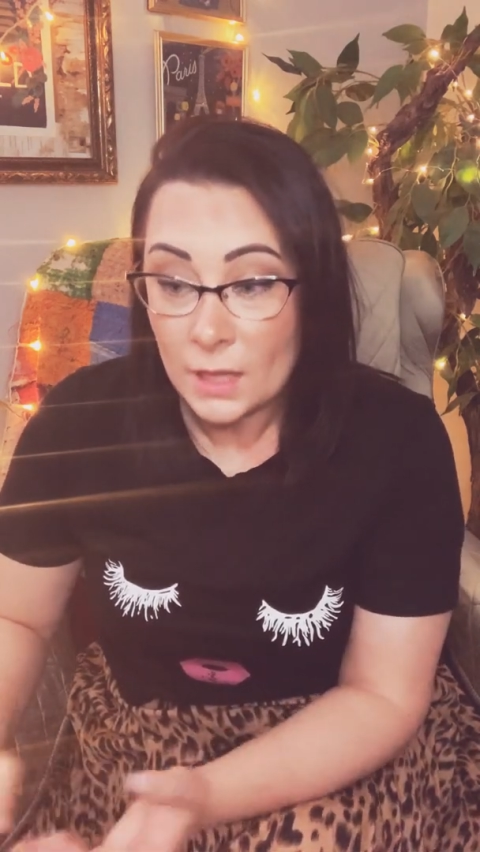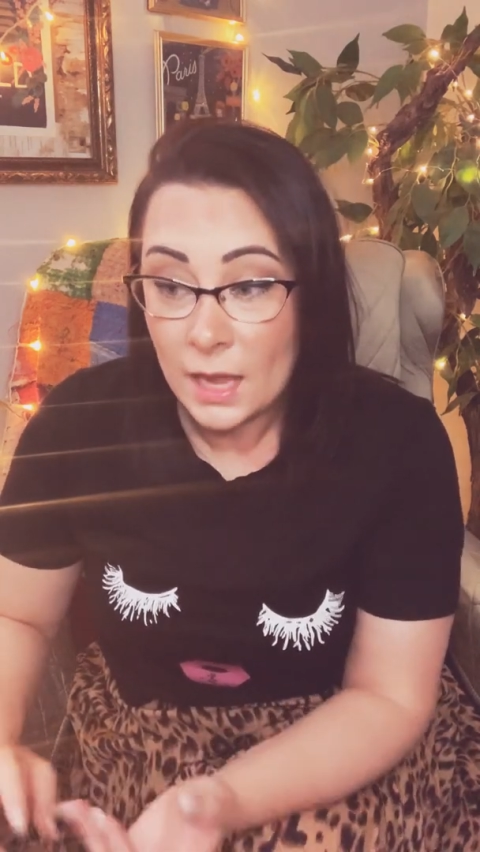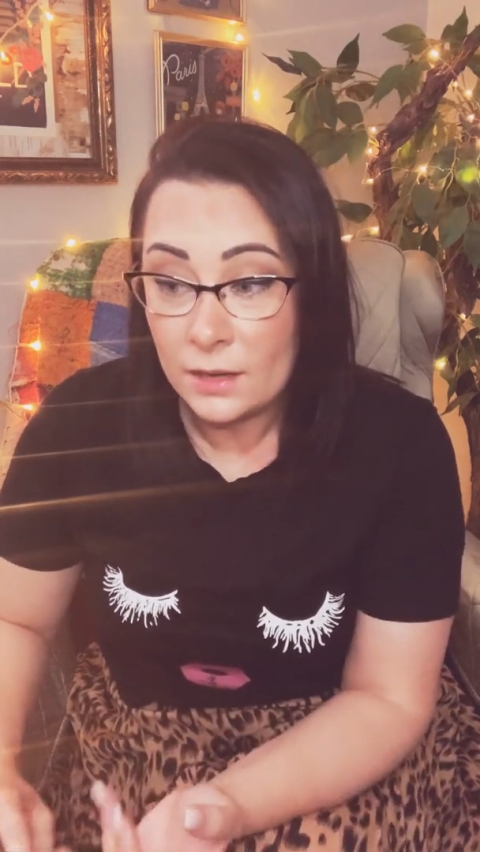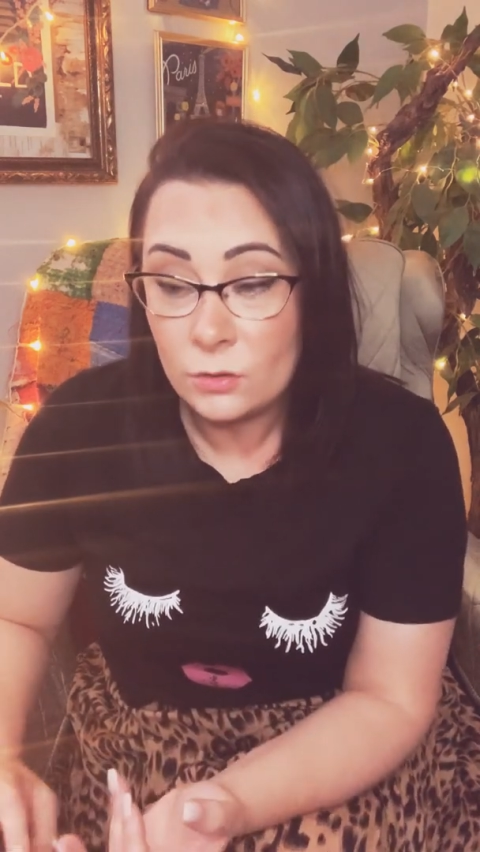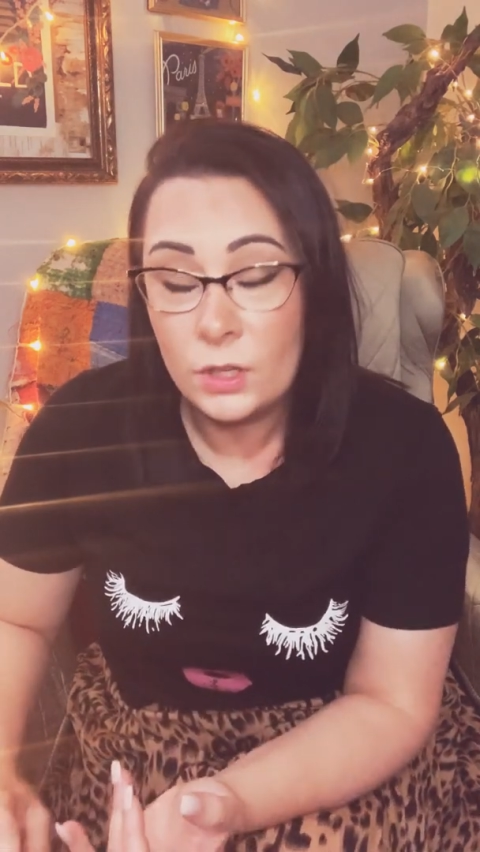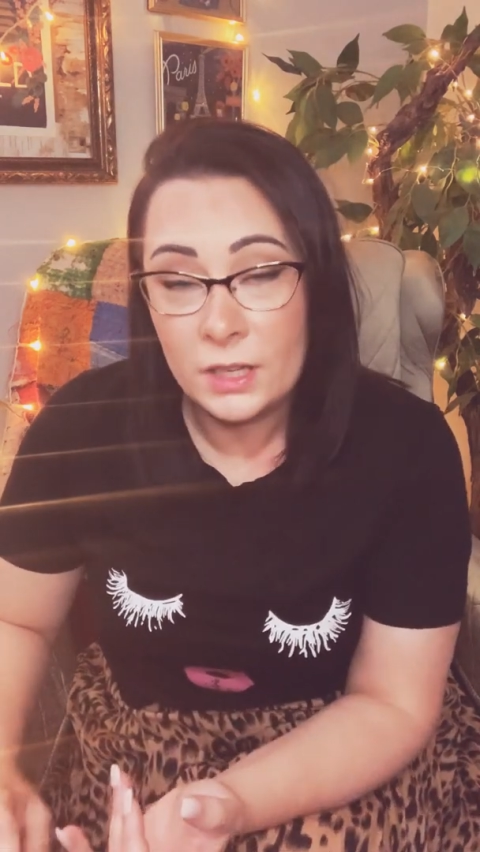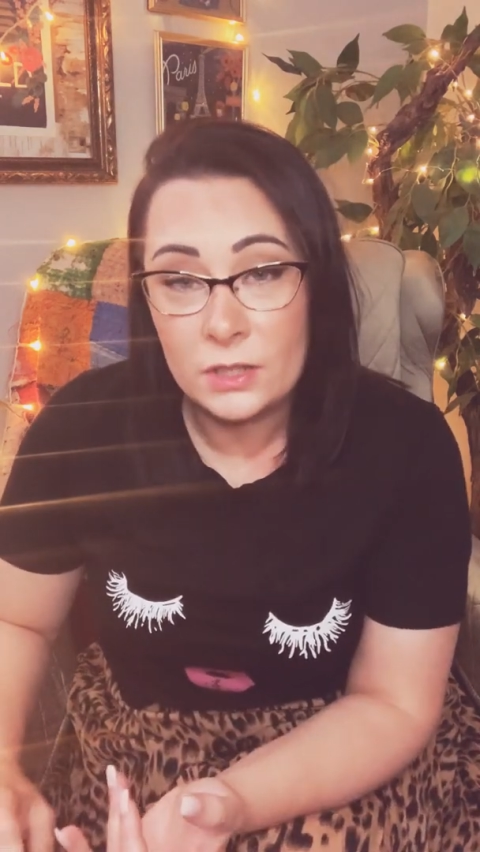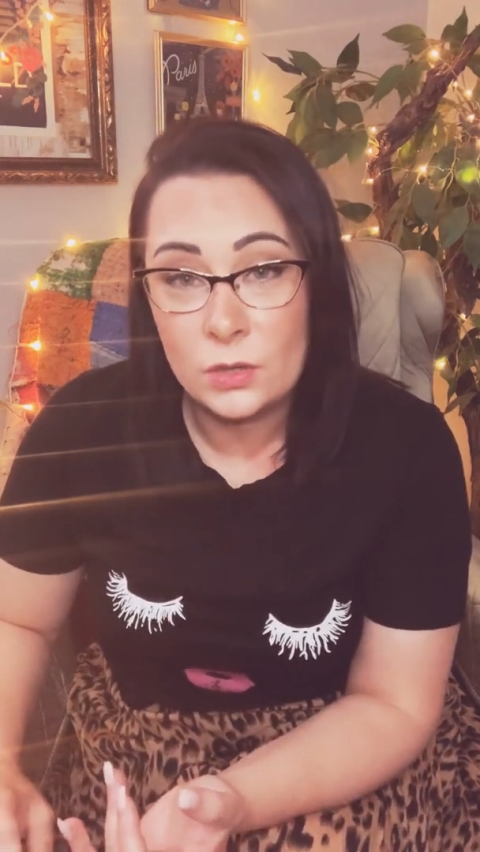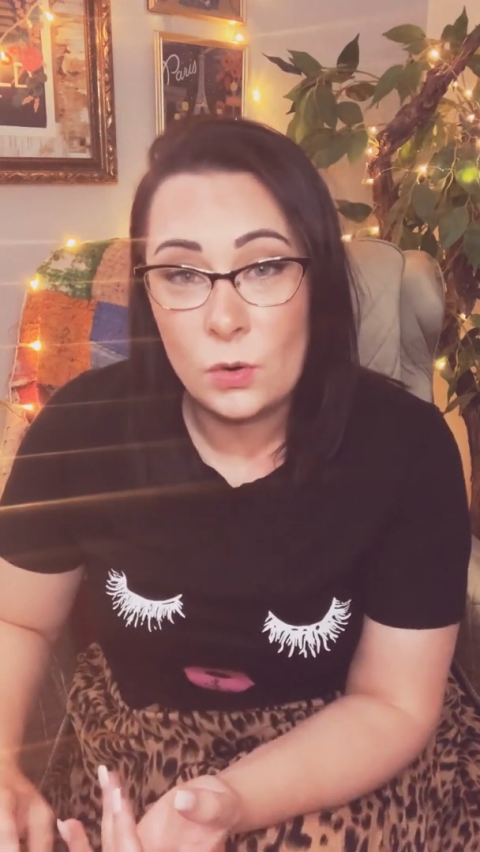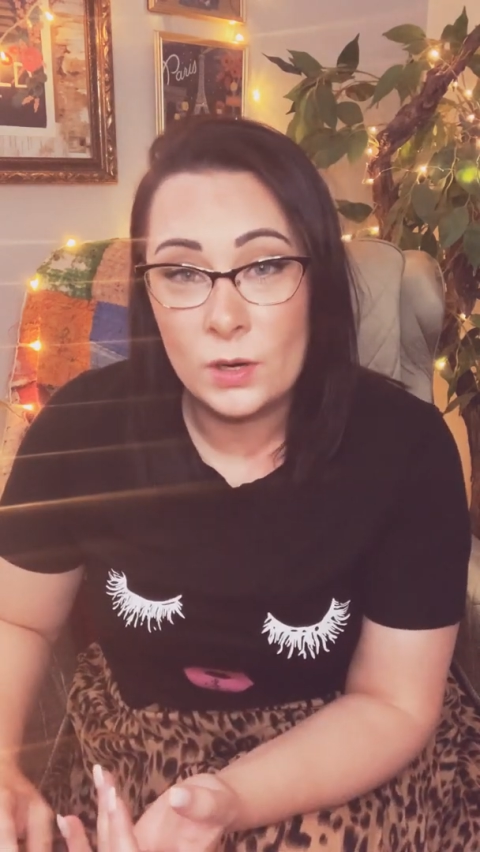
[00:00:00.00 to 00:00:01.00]
And look at
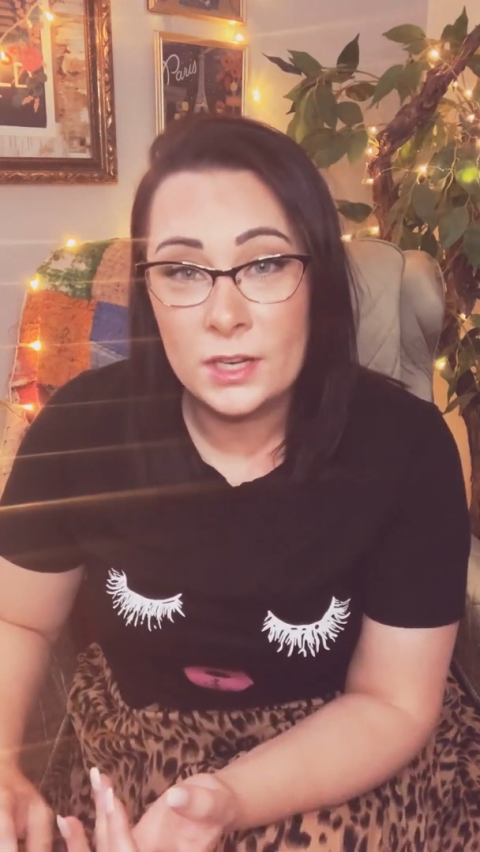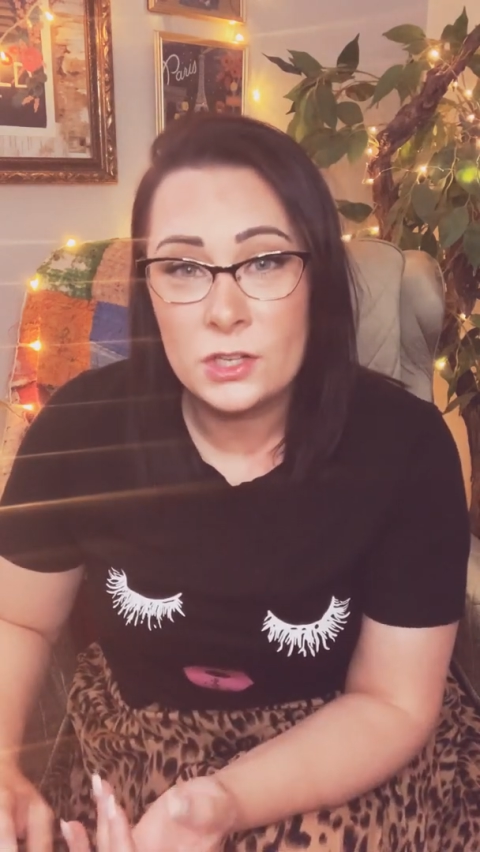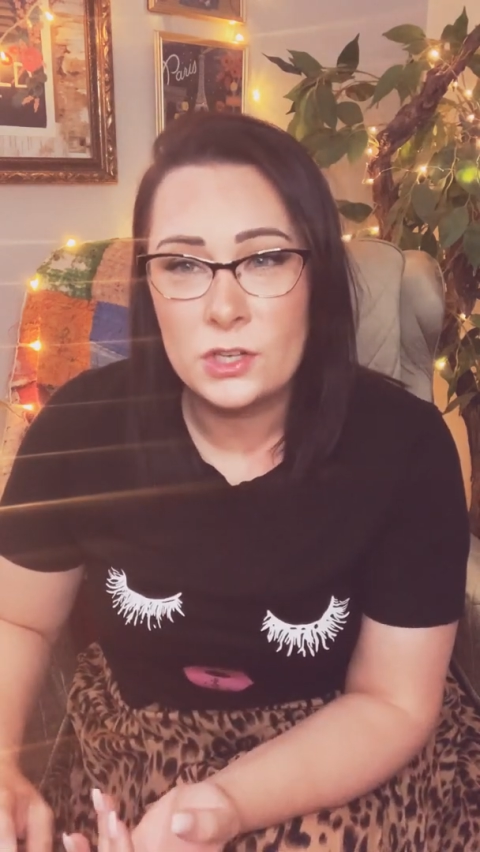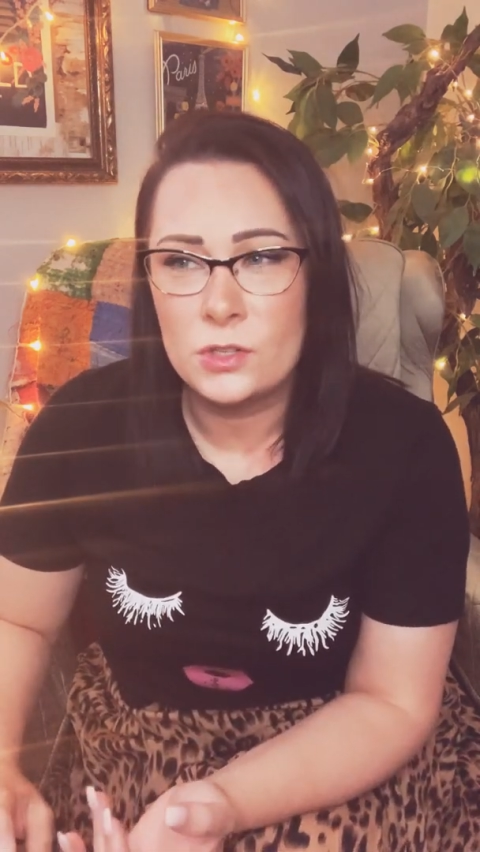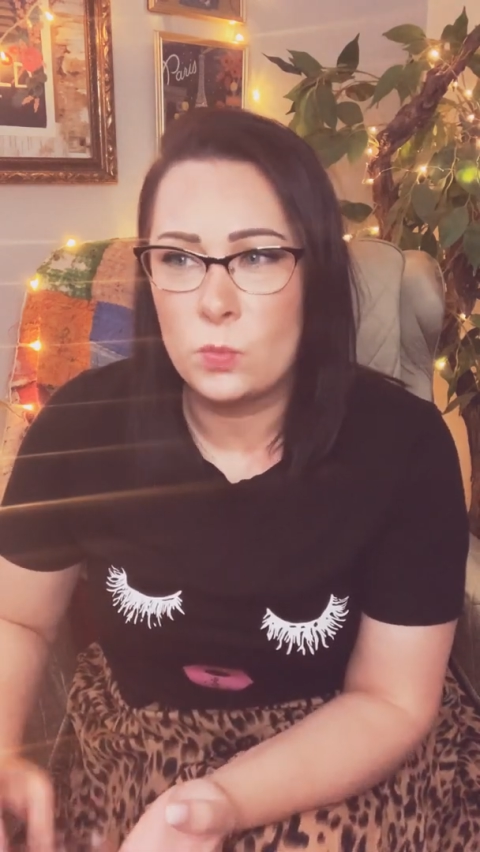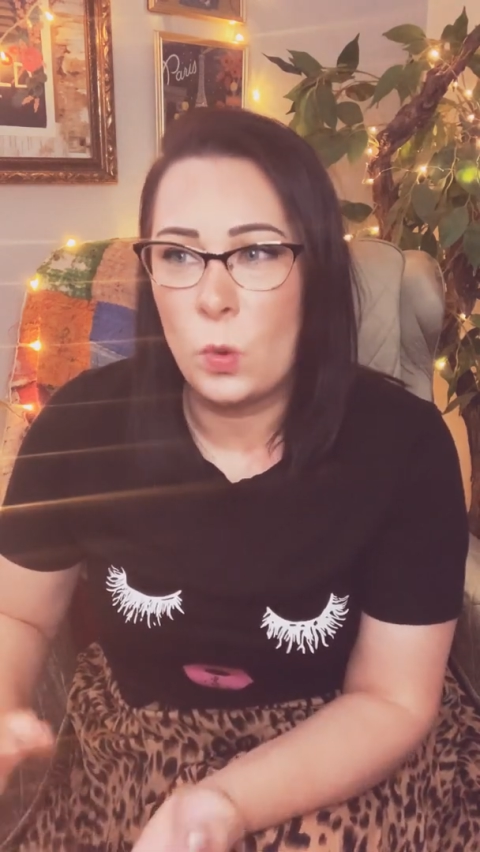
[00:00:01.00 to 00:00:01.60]
the core issues.